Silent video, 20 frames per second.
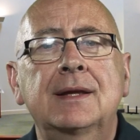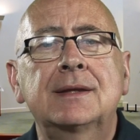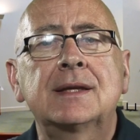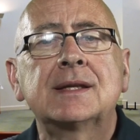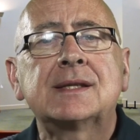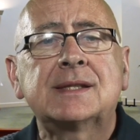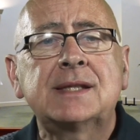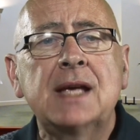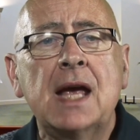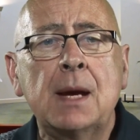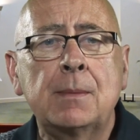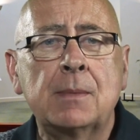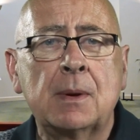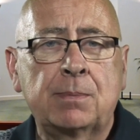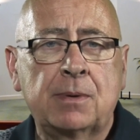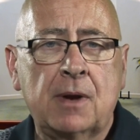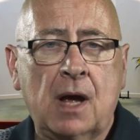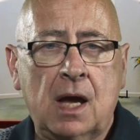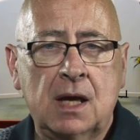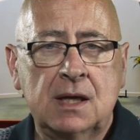The same
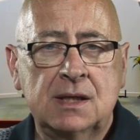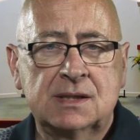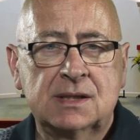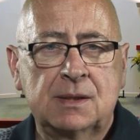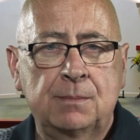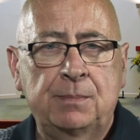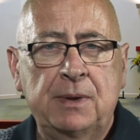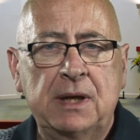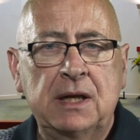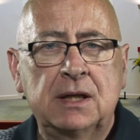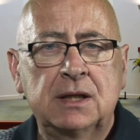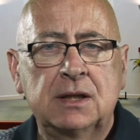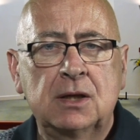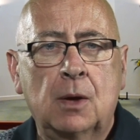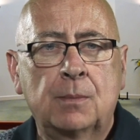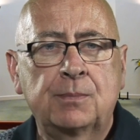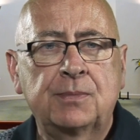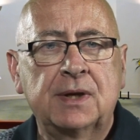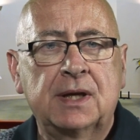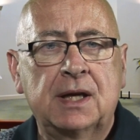applies to building
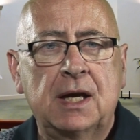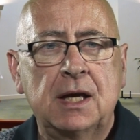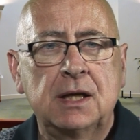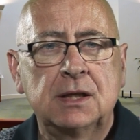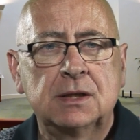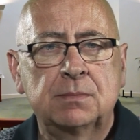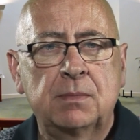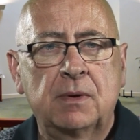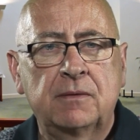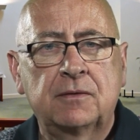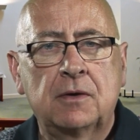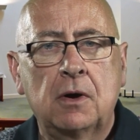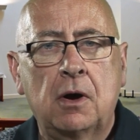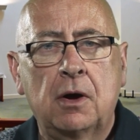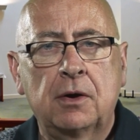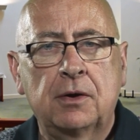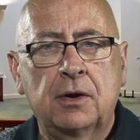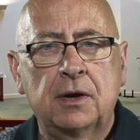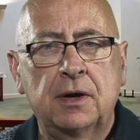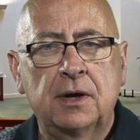up the kingdom of
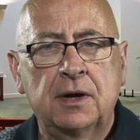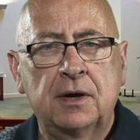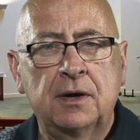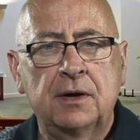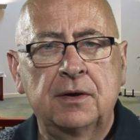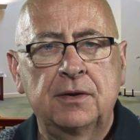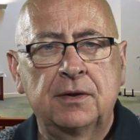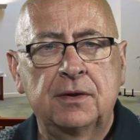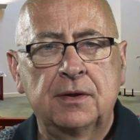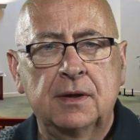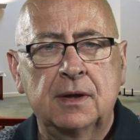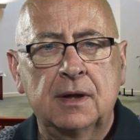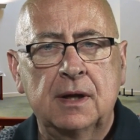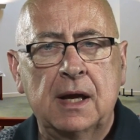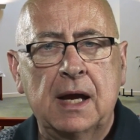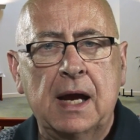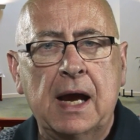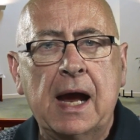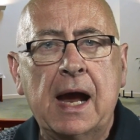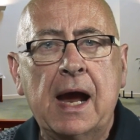God on earth.
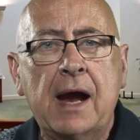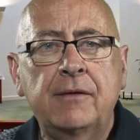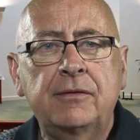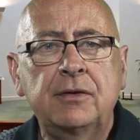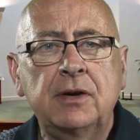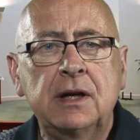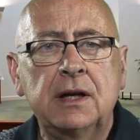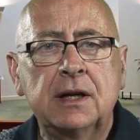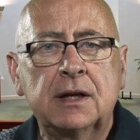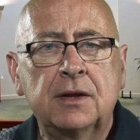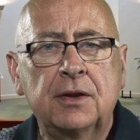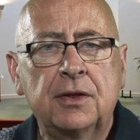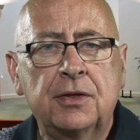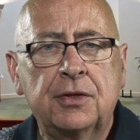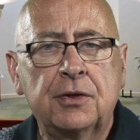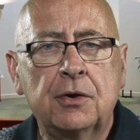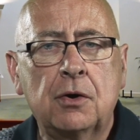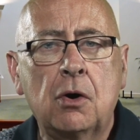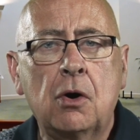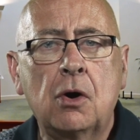Every little
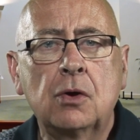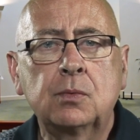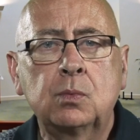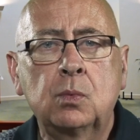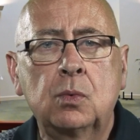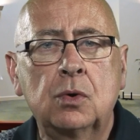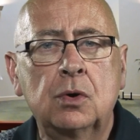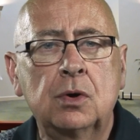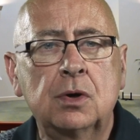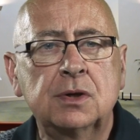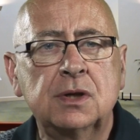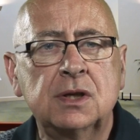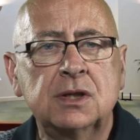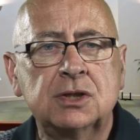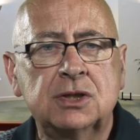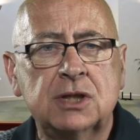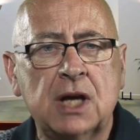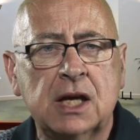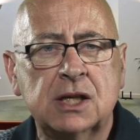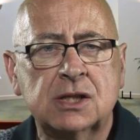thought, word,
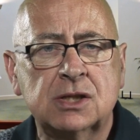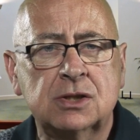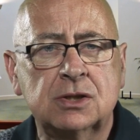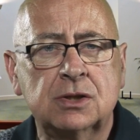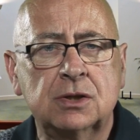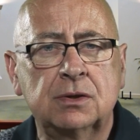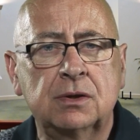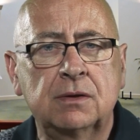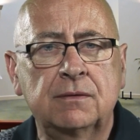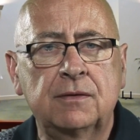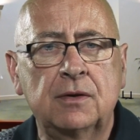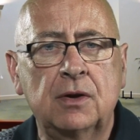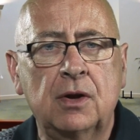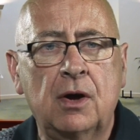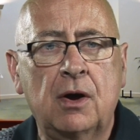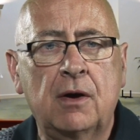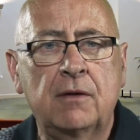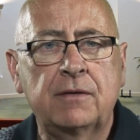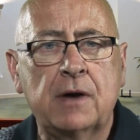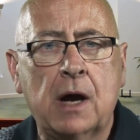and gesture of
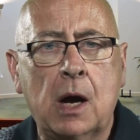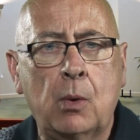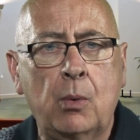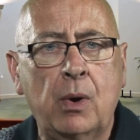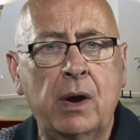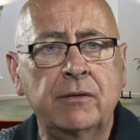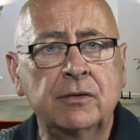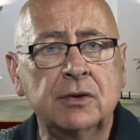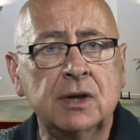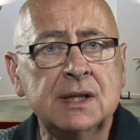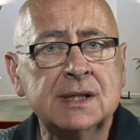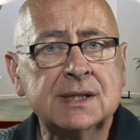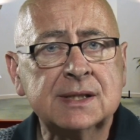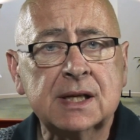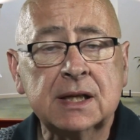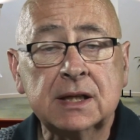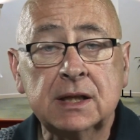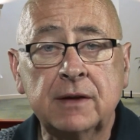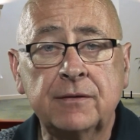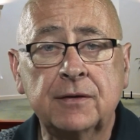love, however
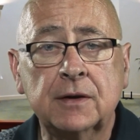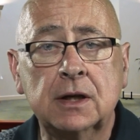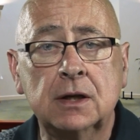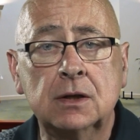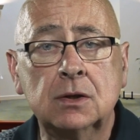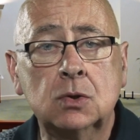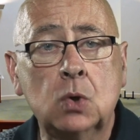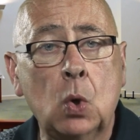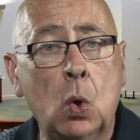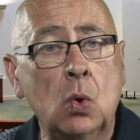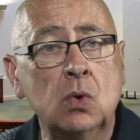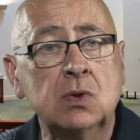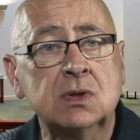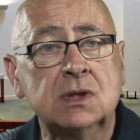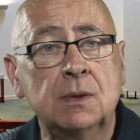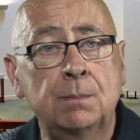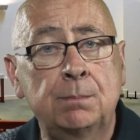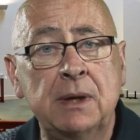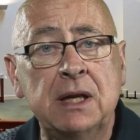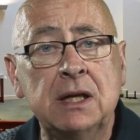insignificant, goes
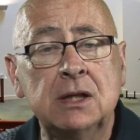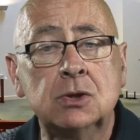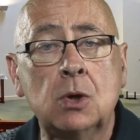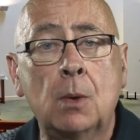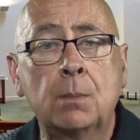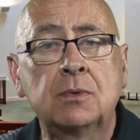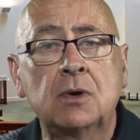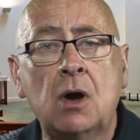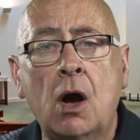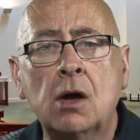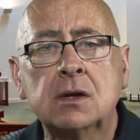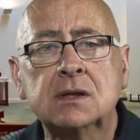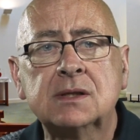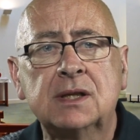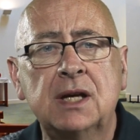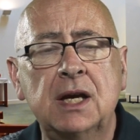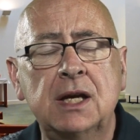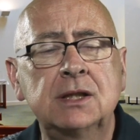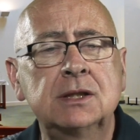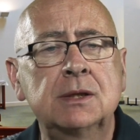to build up God's
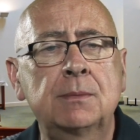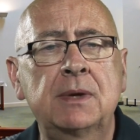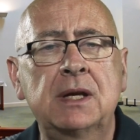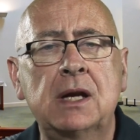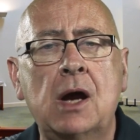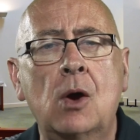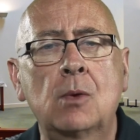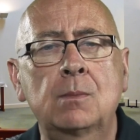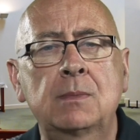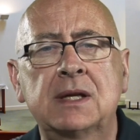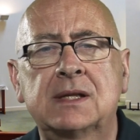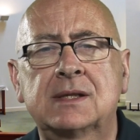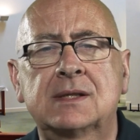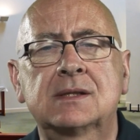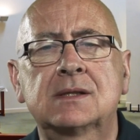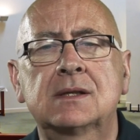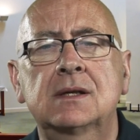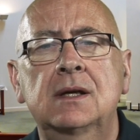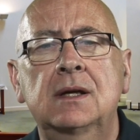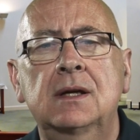kingdom in our
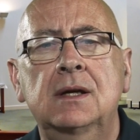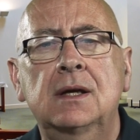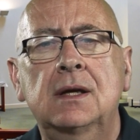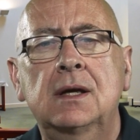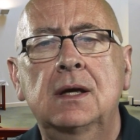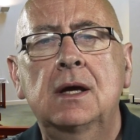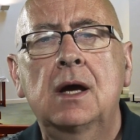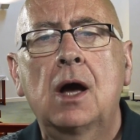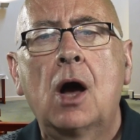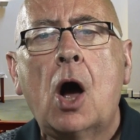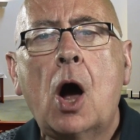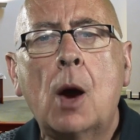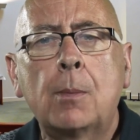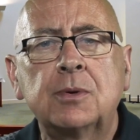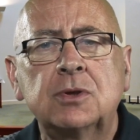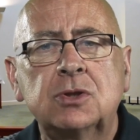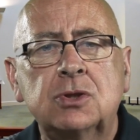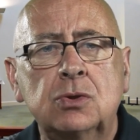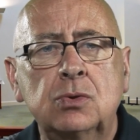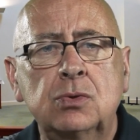midst.
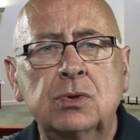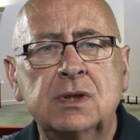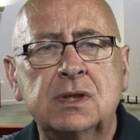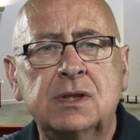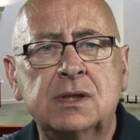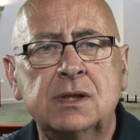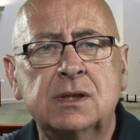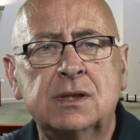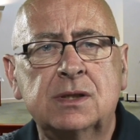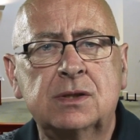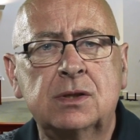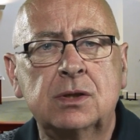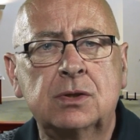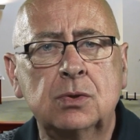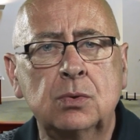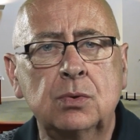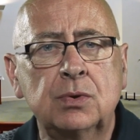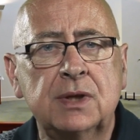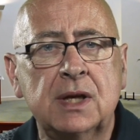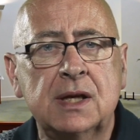Opportunities to
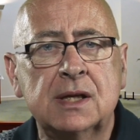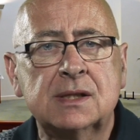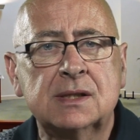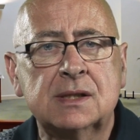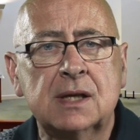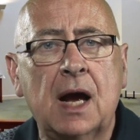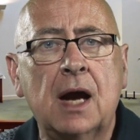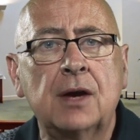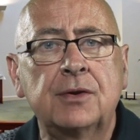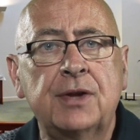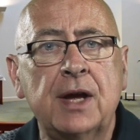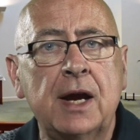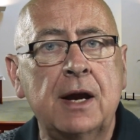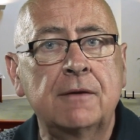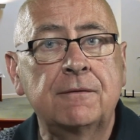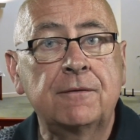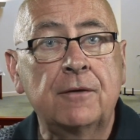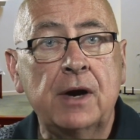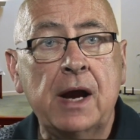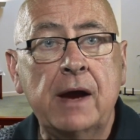do this are
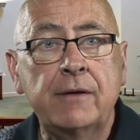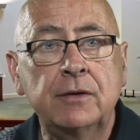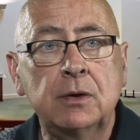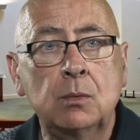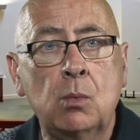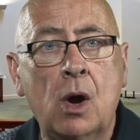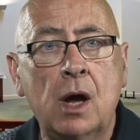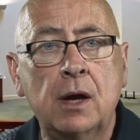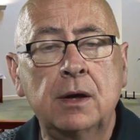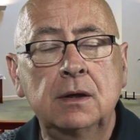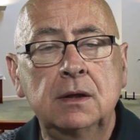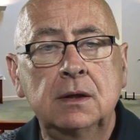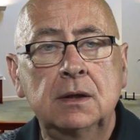there for everyone.